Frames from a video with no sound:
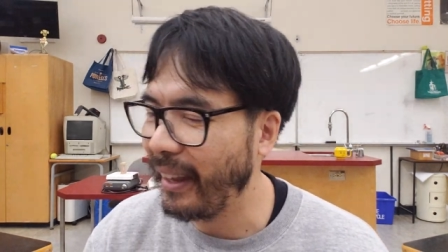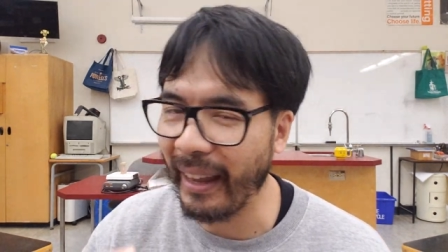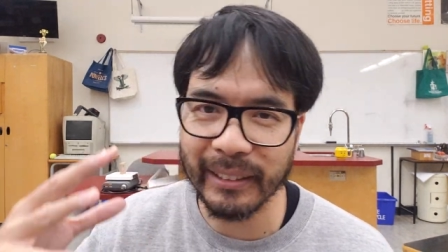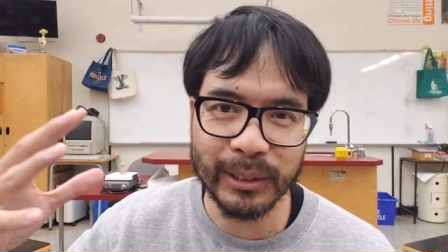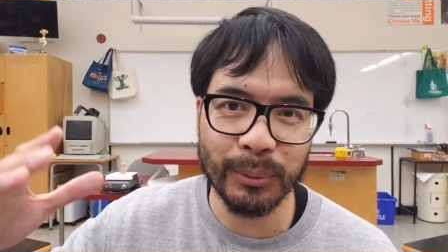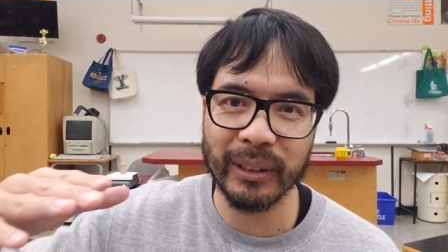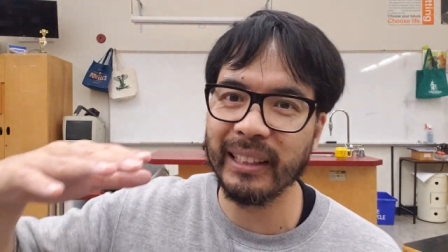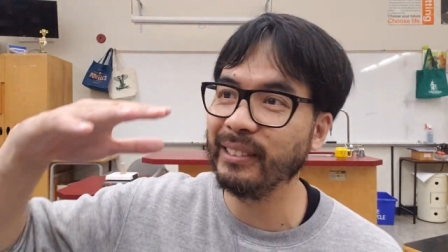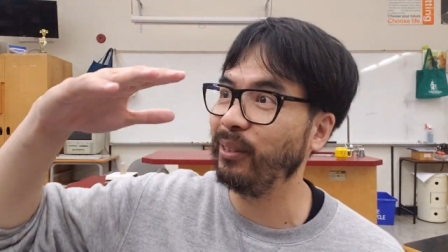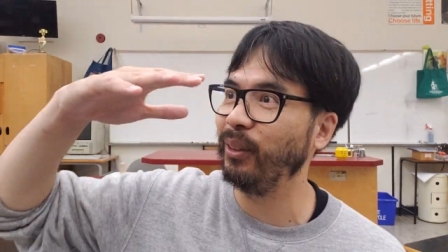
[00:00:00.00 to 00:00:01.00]
answered
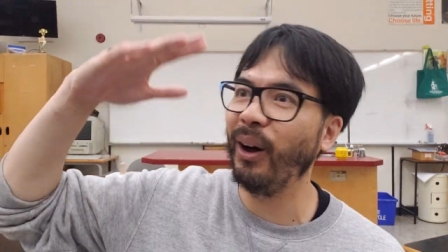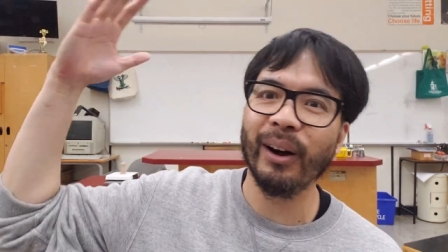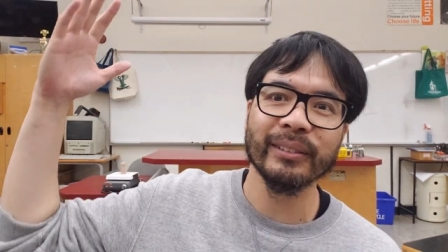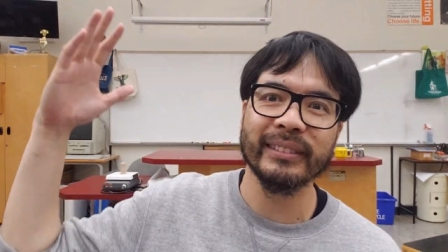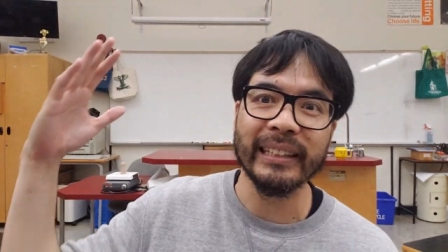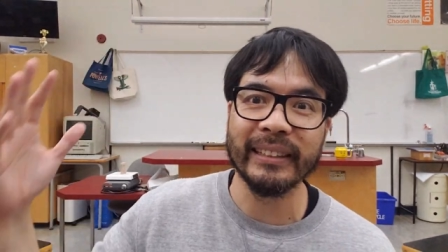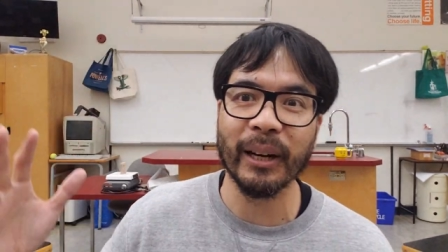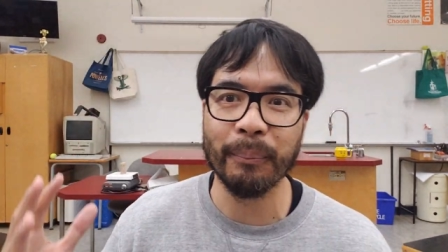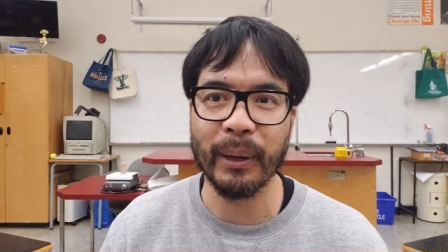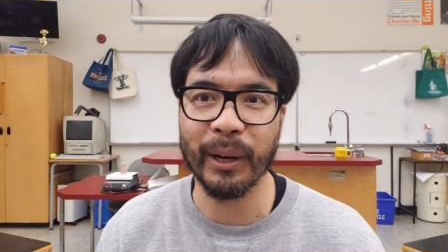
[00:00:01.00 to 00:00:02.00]
with these long,
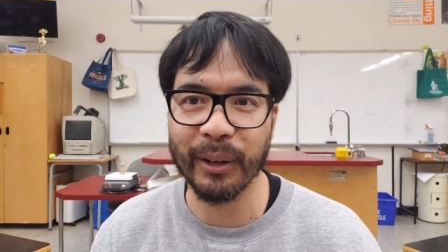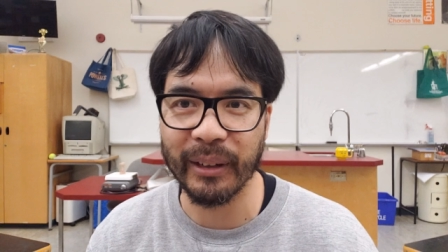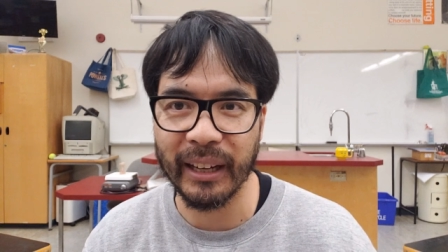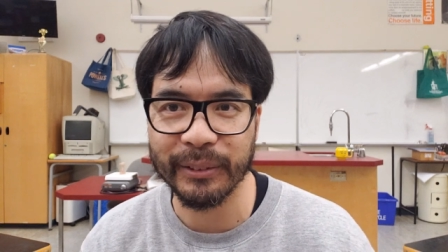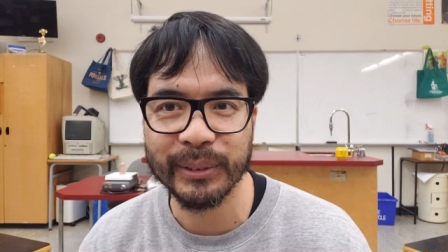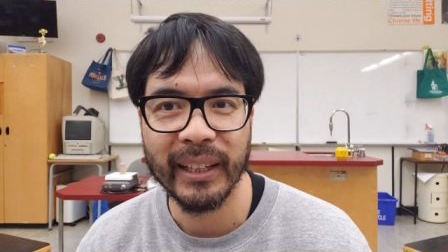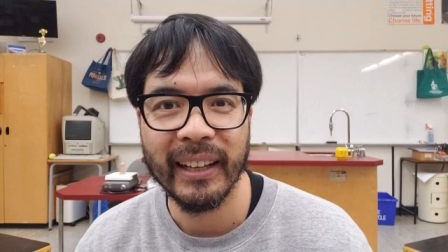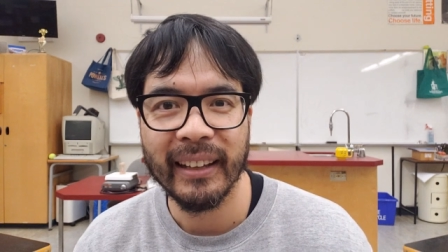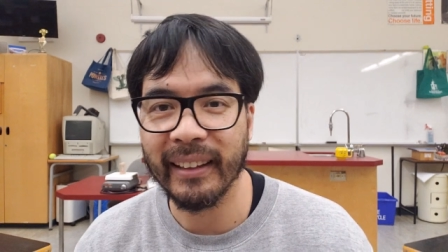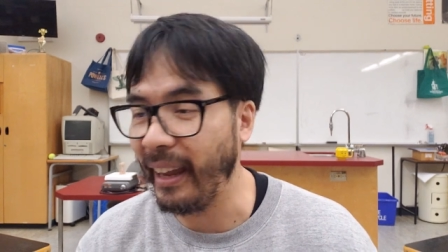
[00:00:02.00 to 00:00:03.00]
detailed paragraphs
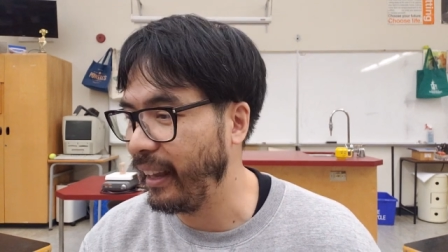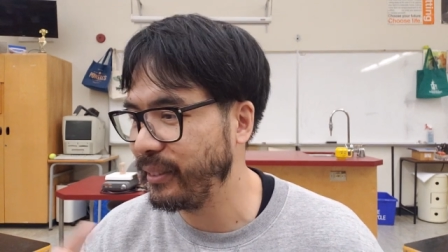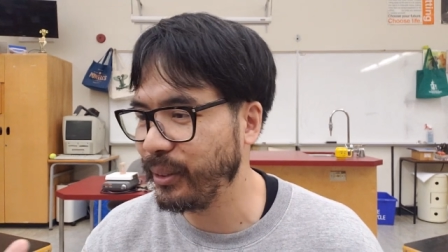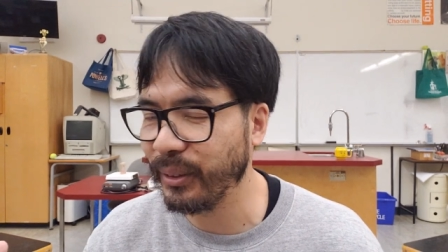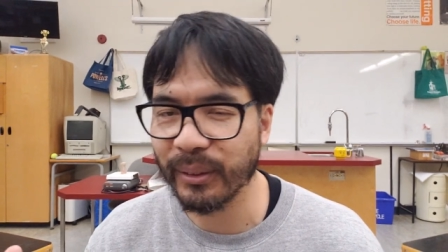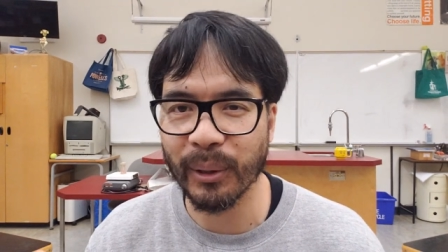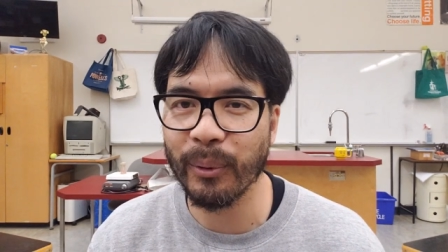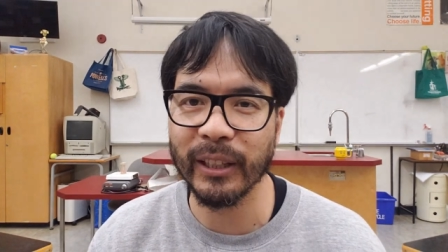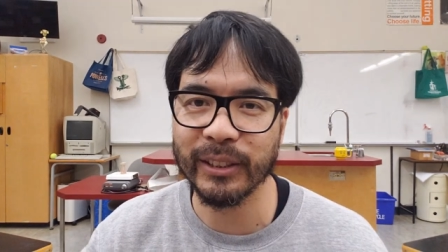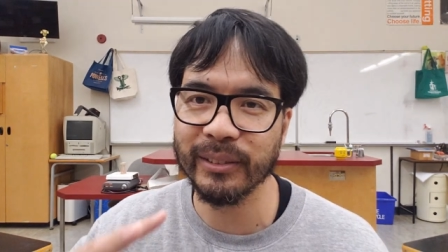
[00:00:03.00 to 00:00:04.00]
that answered the
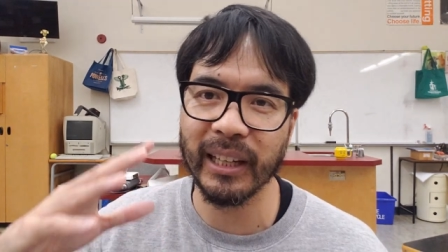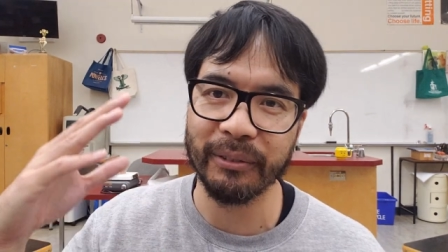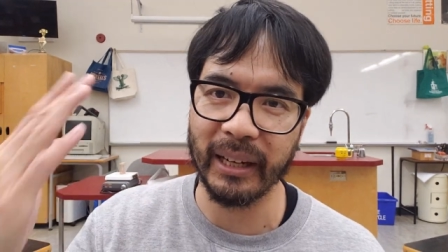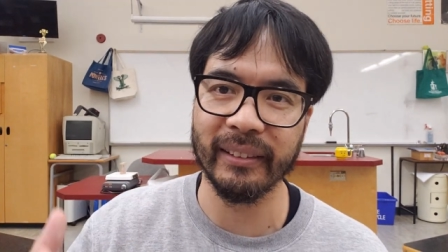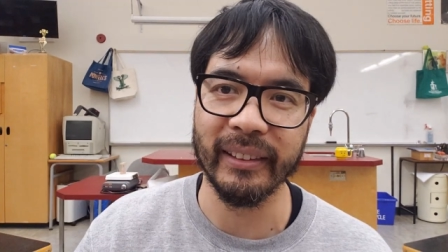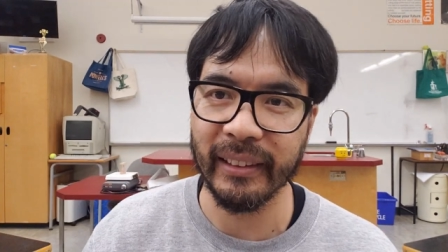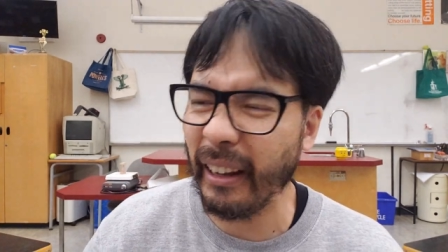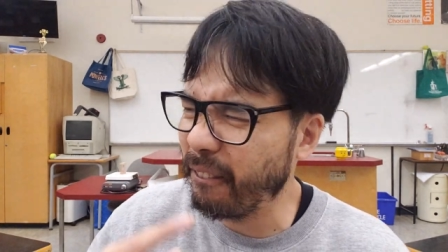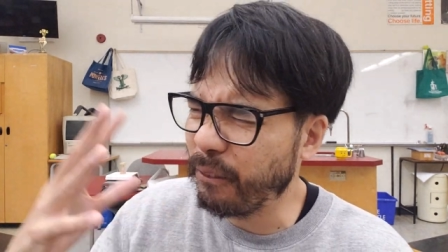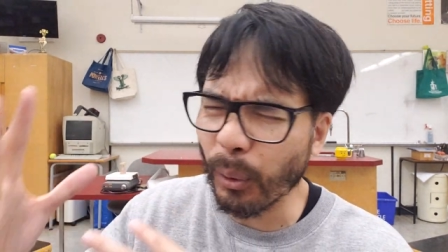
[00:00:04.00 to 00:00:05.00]
question directly
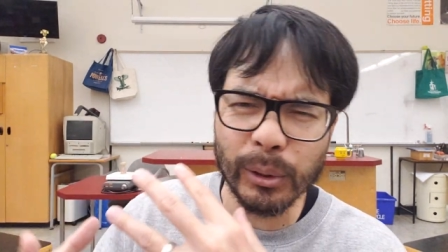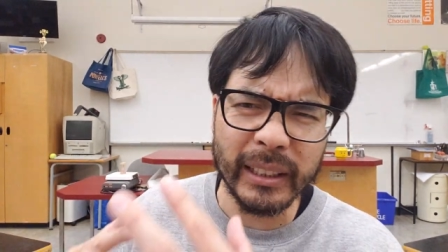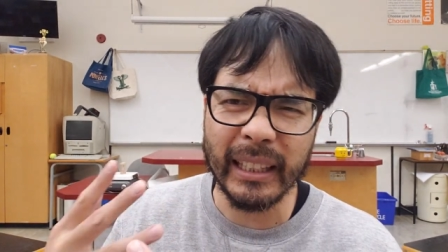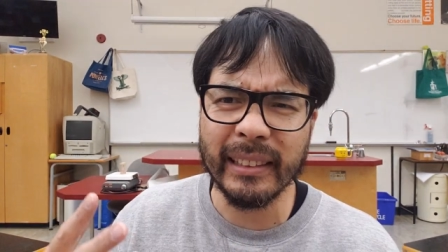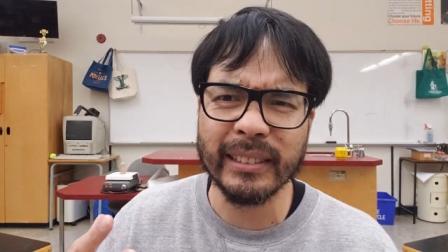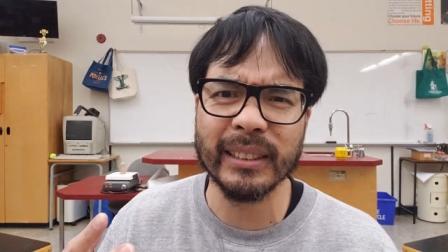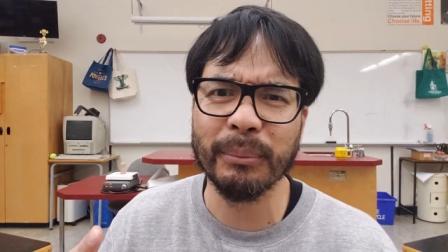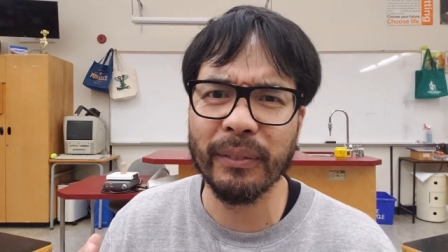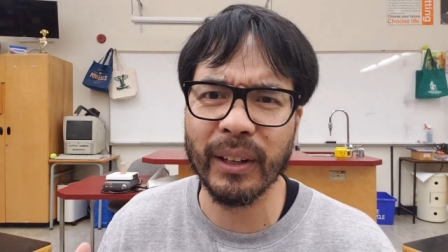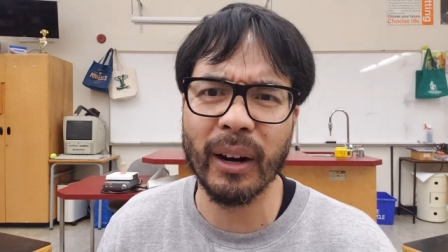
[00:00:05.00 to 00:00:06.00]
and folded in
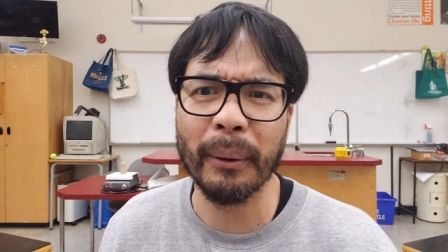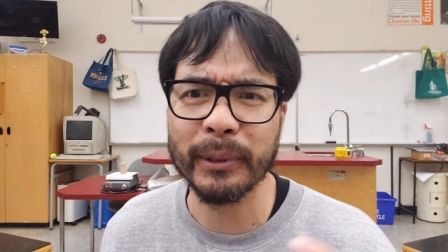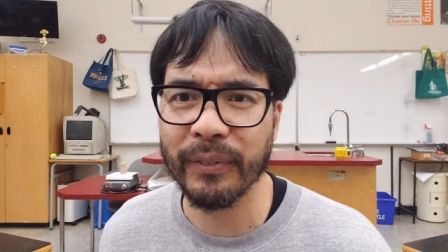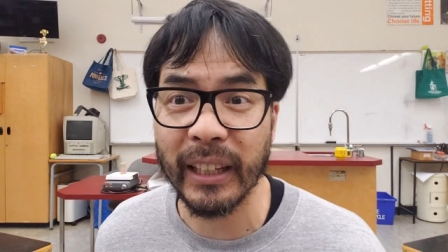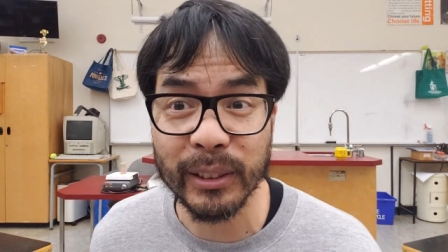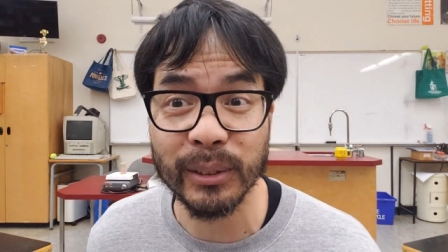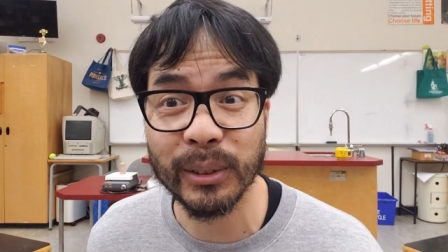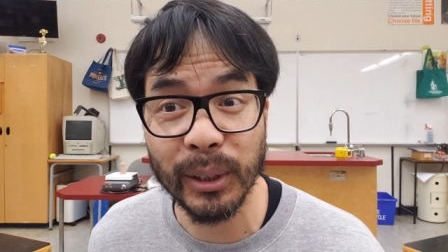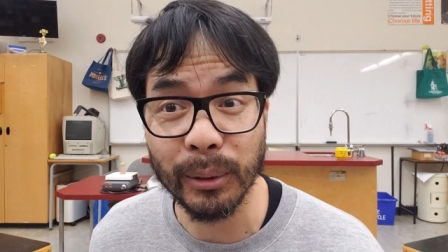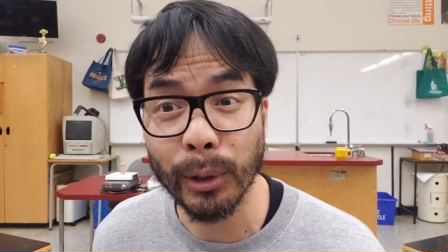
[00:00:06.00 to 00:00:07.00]
some of their
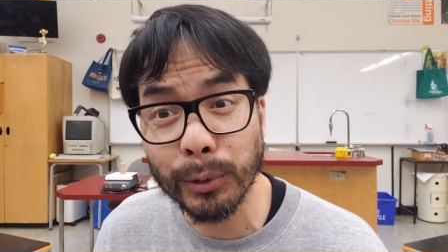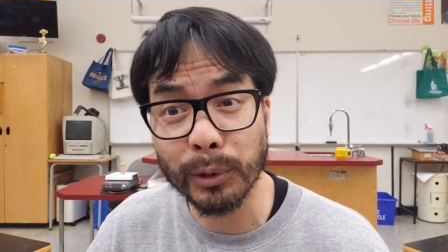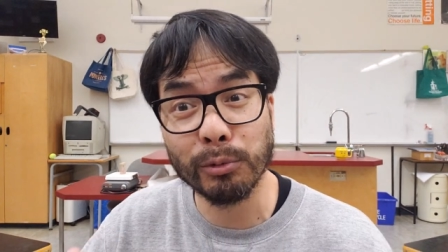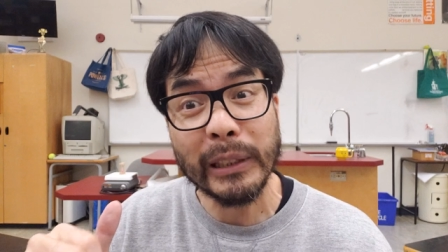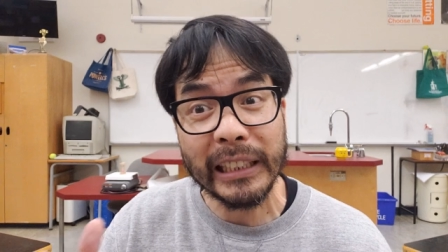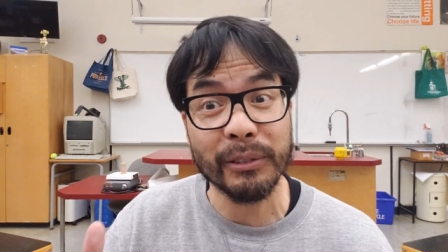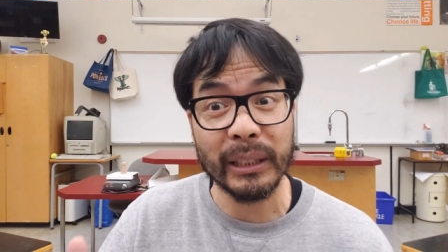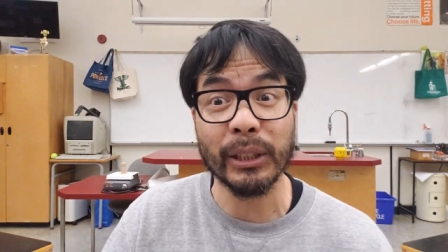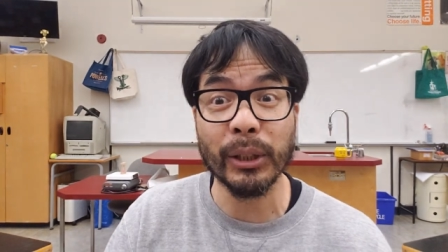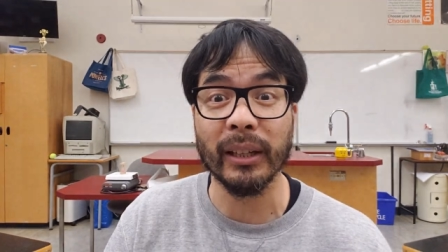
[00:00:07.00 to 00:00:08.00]
observations too. Those were really,
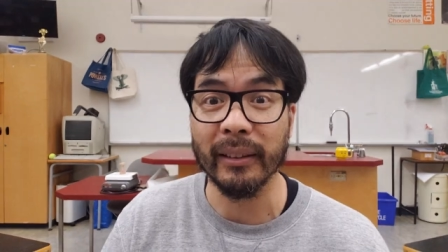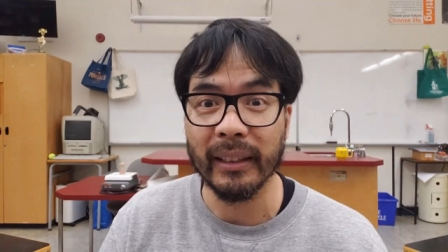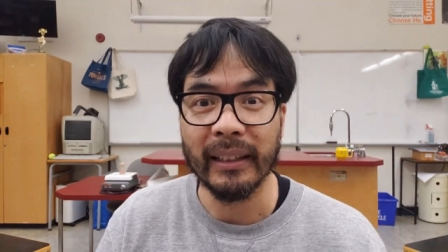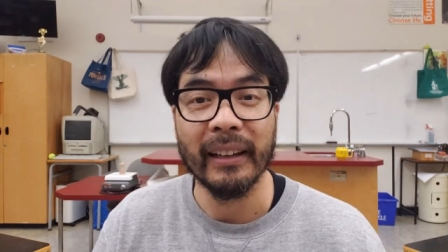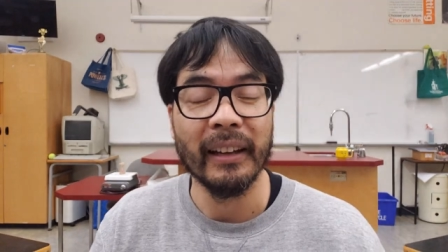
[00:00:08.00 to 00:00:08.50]
really good.